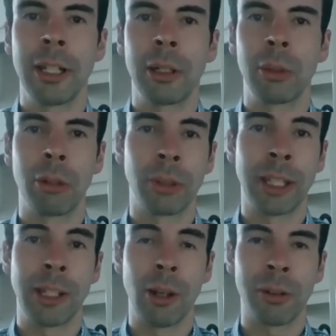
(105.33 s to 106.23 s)

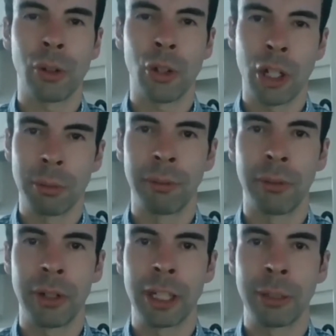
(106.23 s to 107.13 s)
corroborate the authorship of
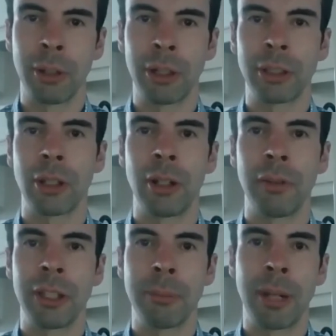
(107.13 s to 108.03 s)
various books
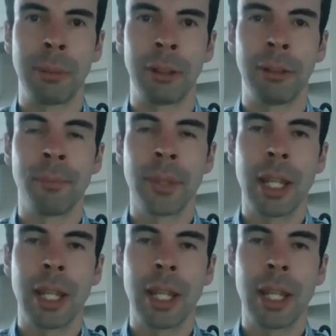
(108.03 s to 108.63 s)
of the Bible.